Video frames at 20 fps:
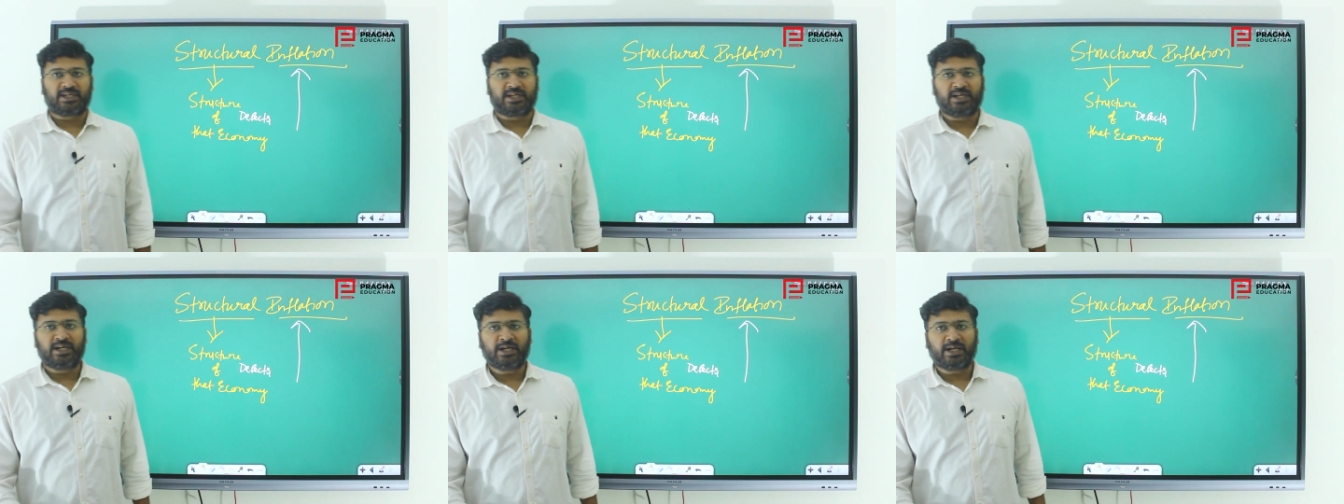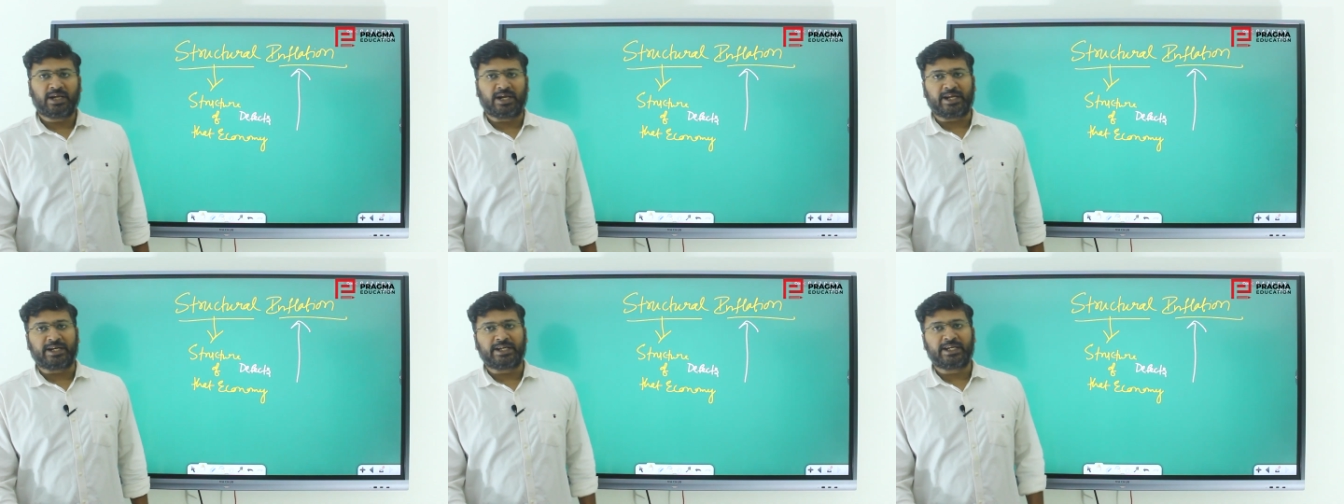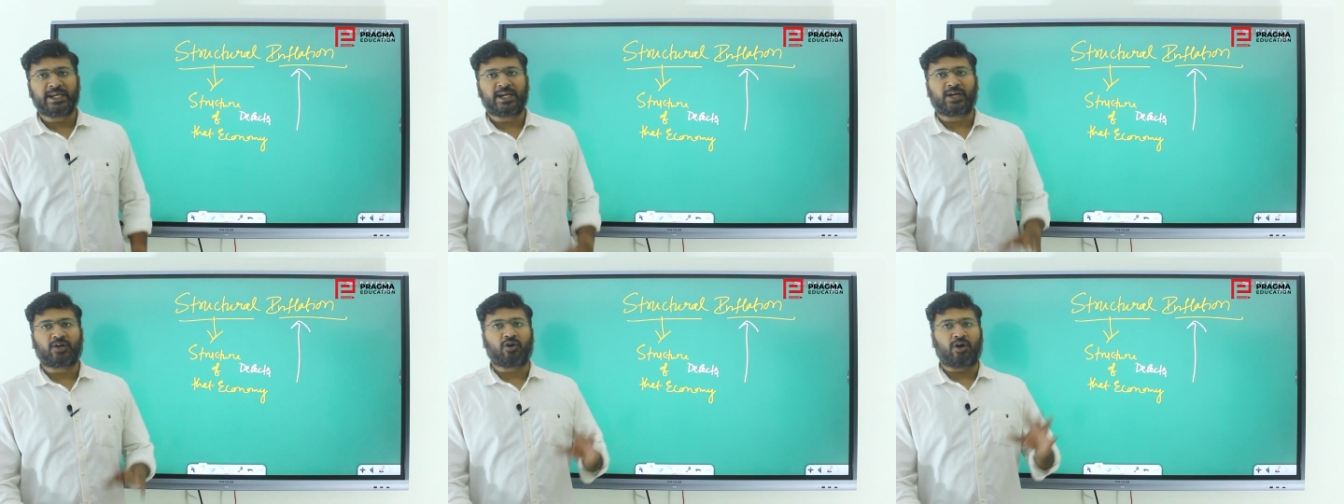in
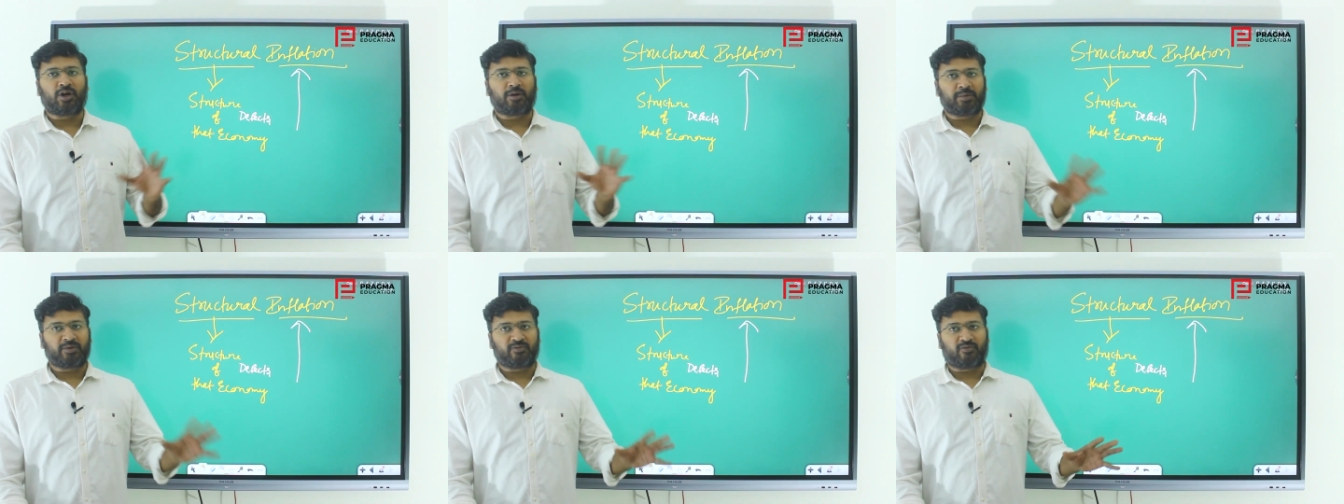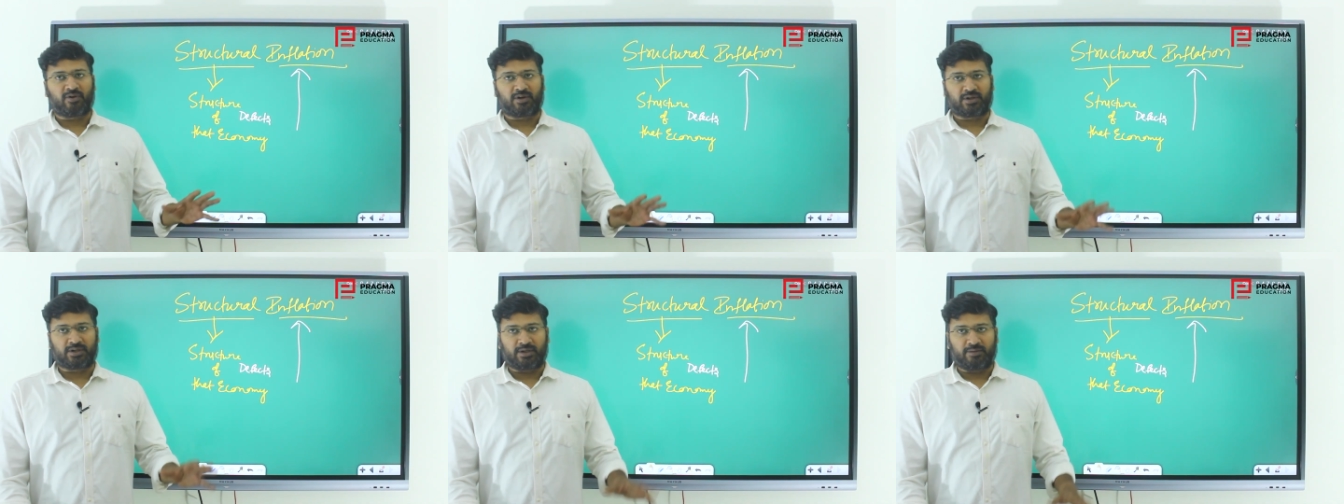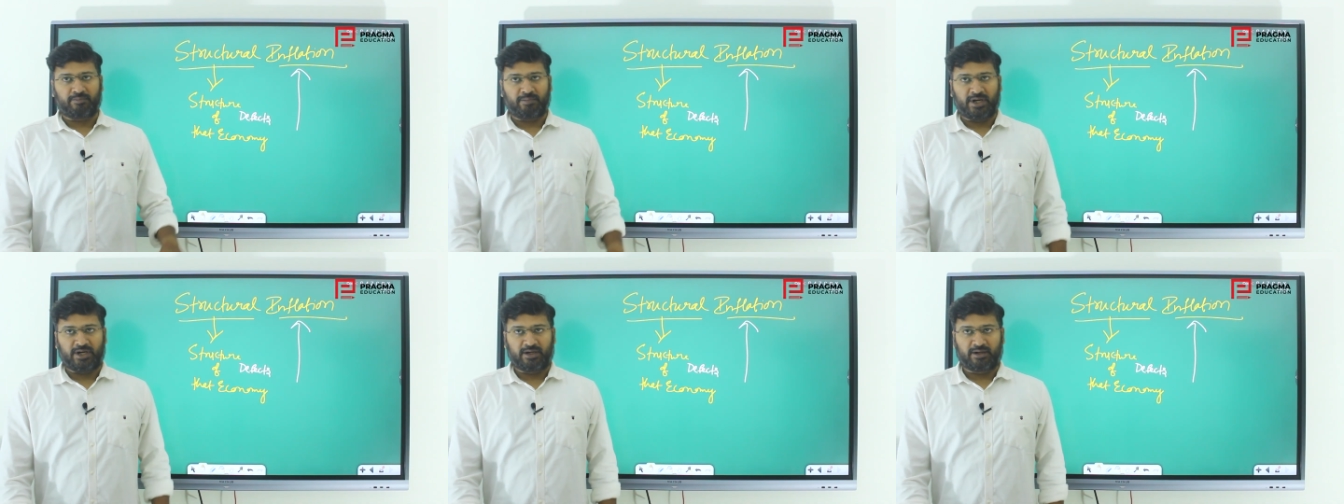any economy for
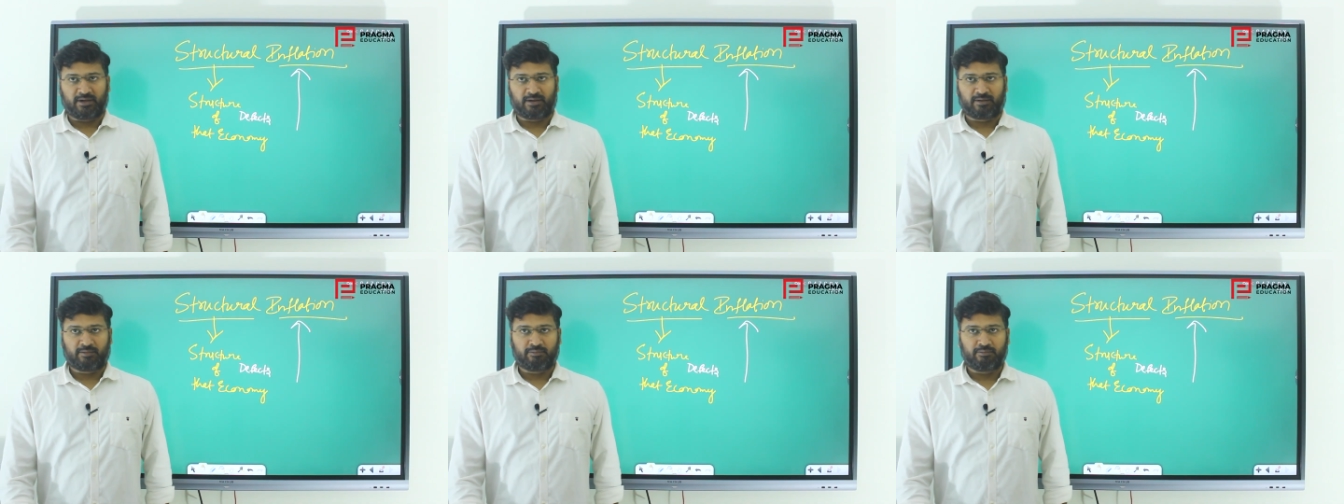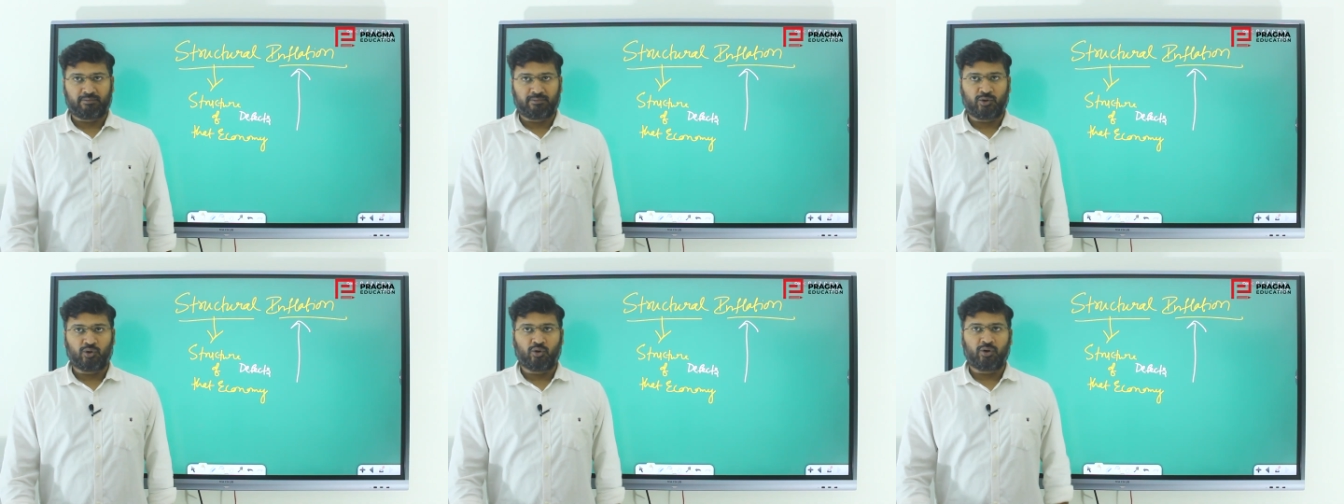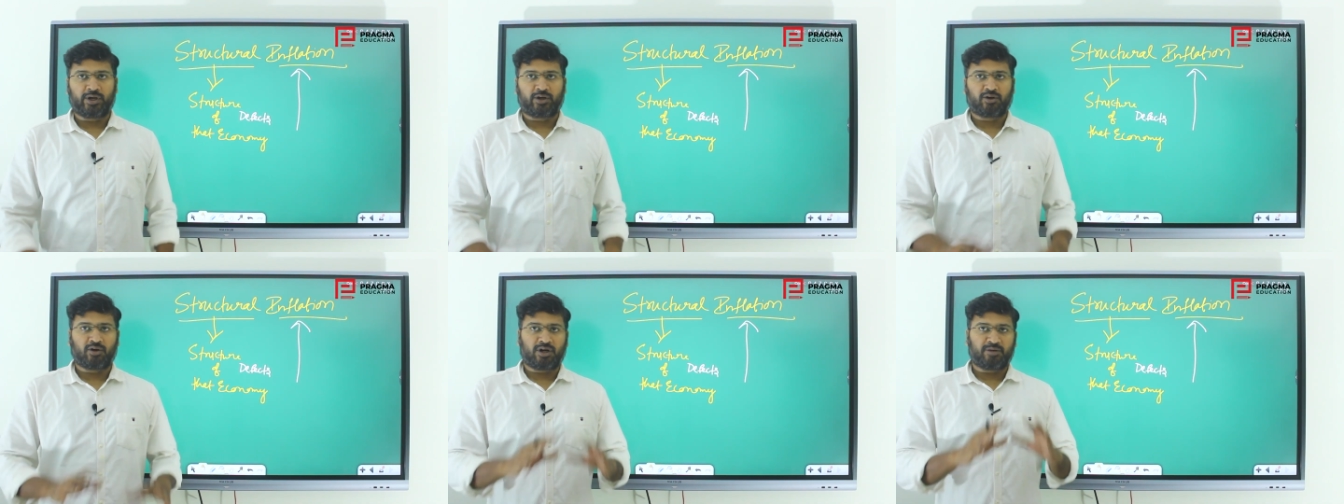that matter. No
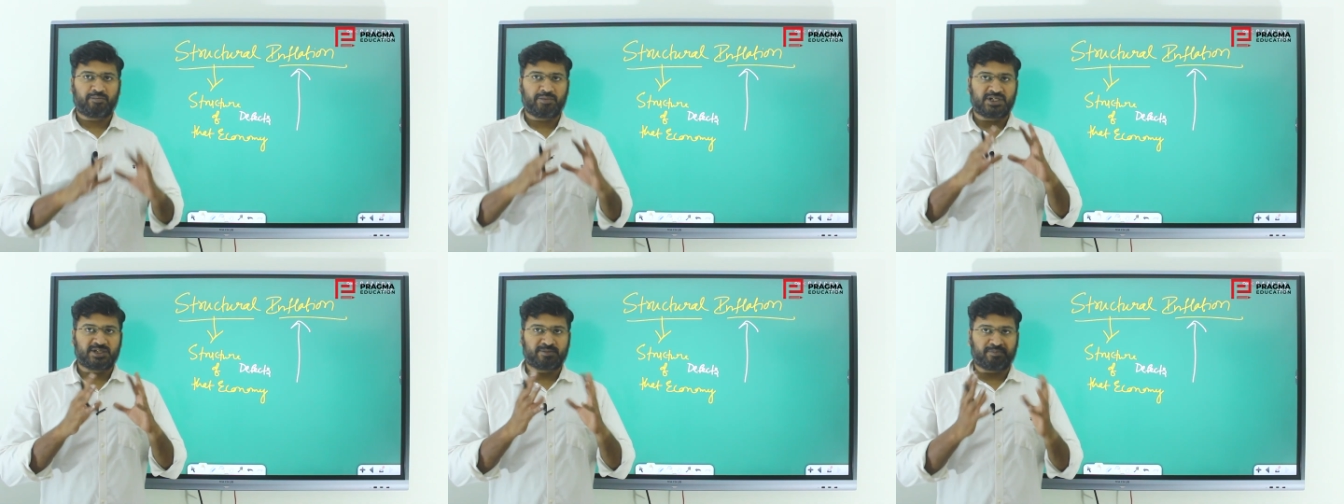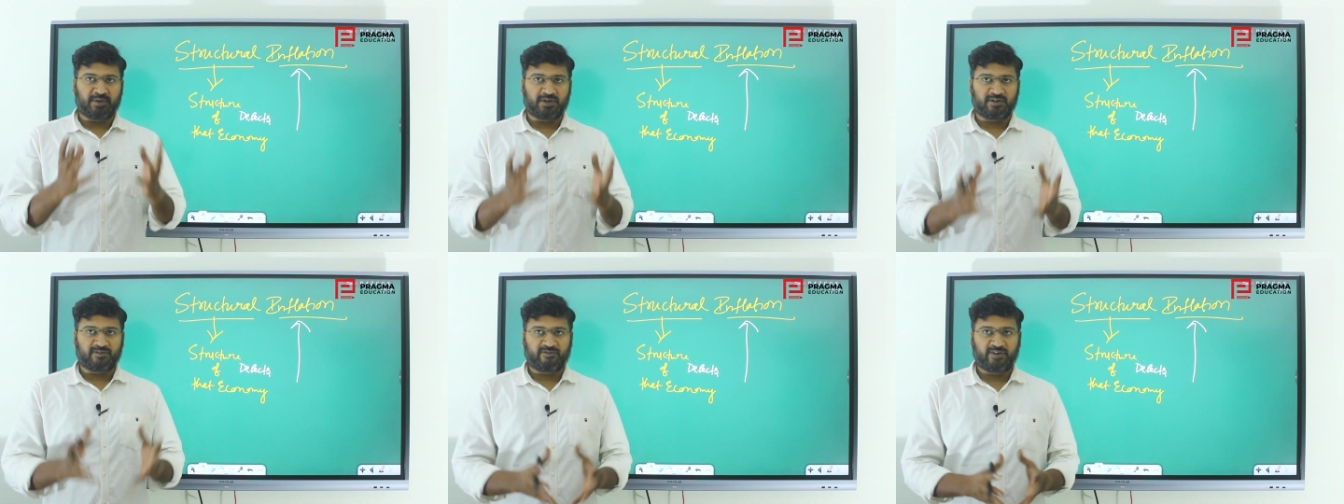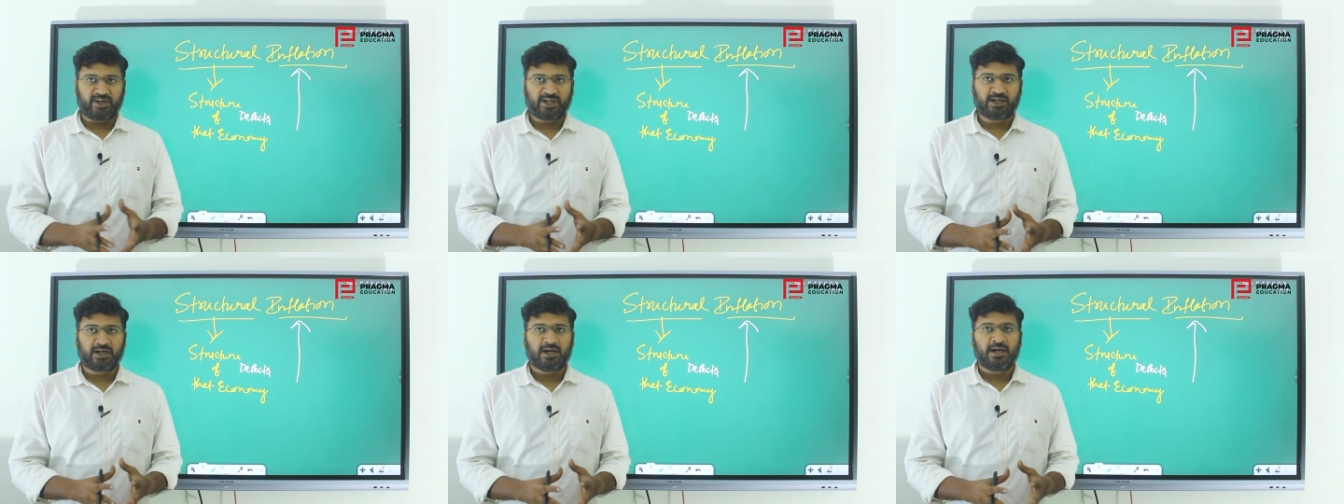economy is
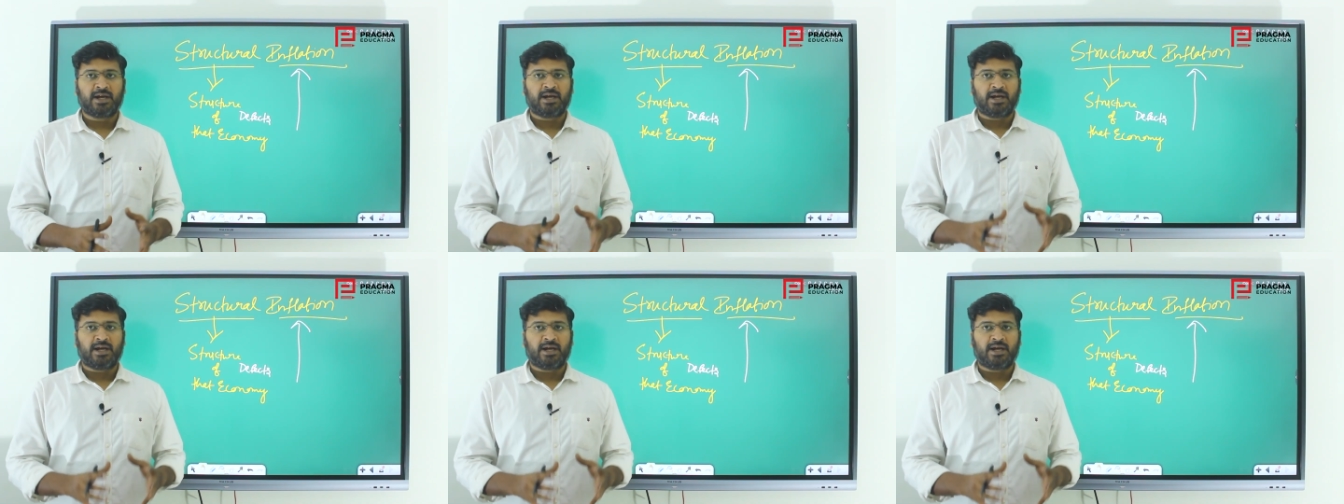perfect.